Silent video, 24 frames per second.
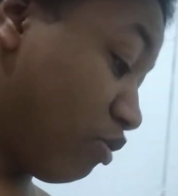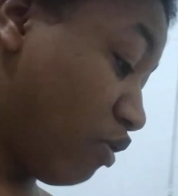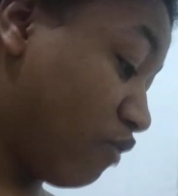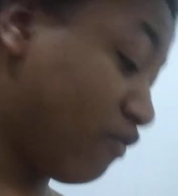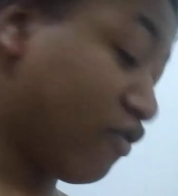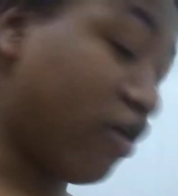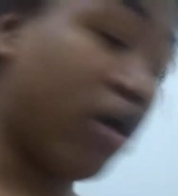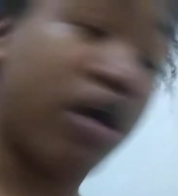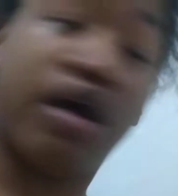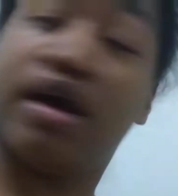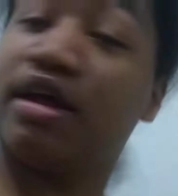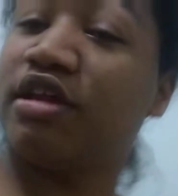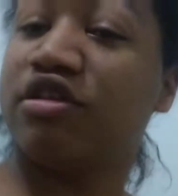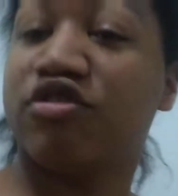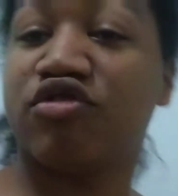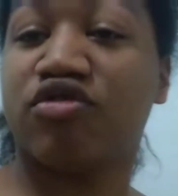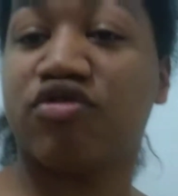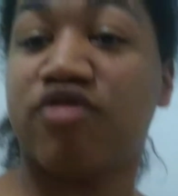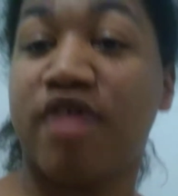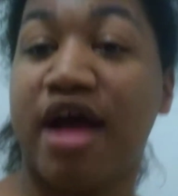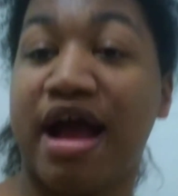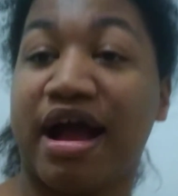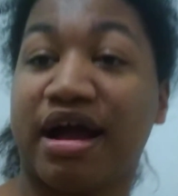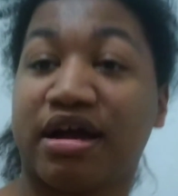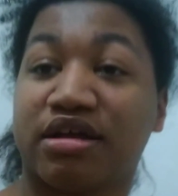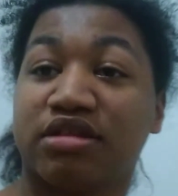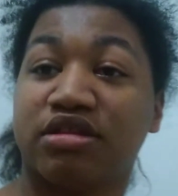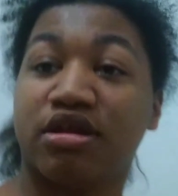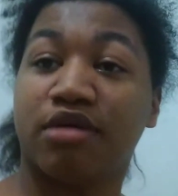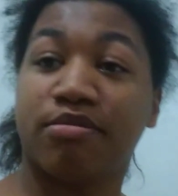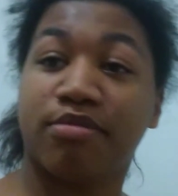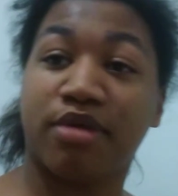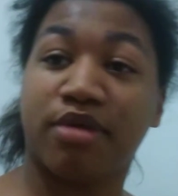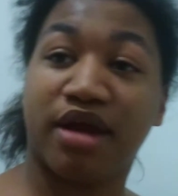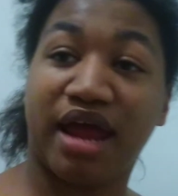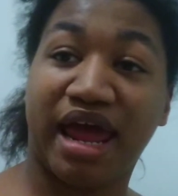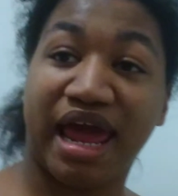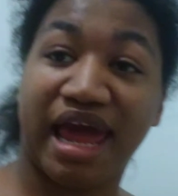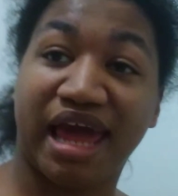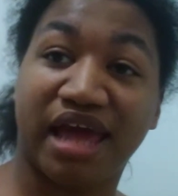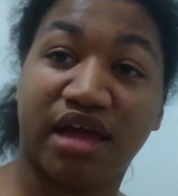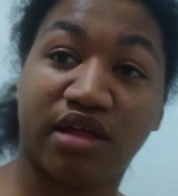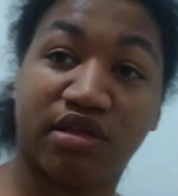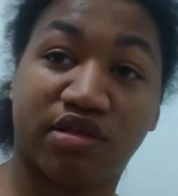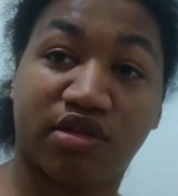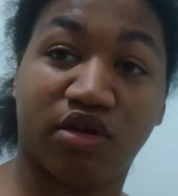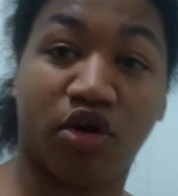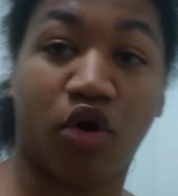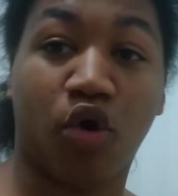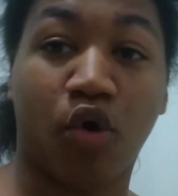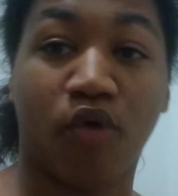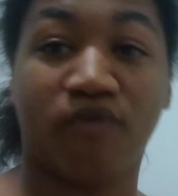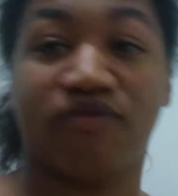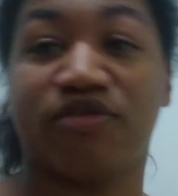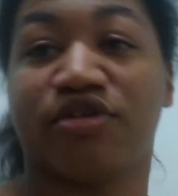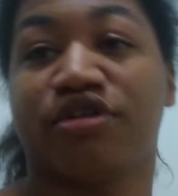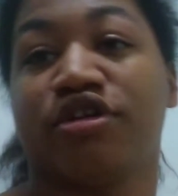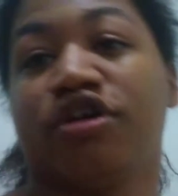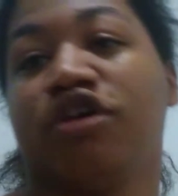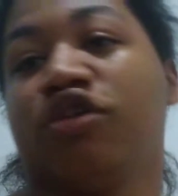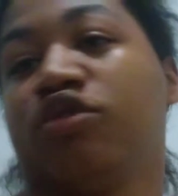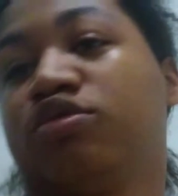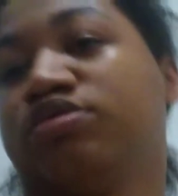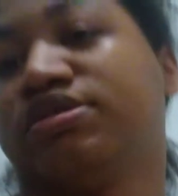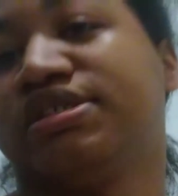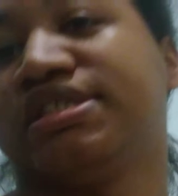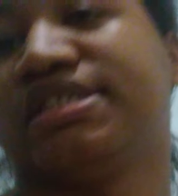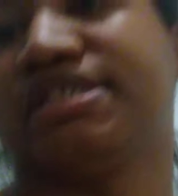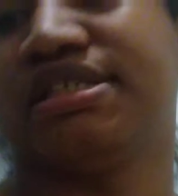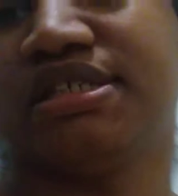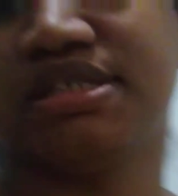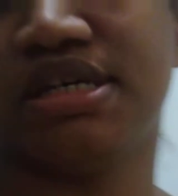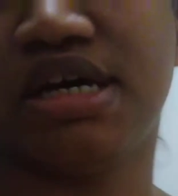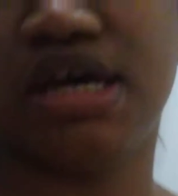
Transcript: move on. Track number 8, Overdose.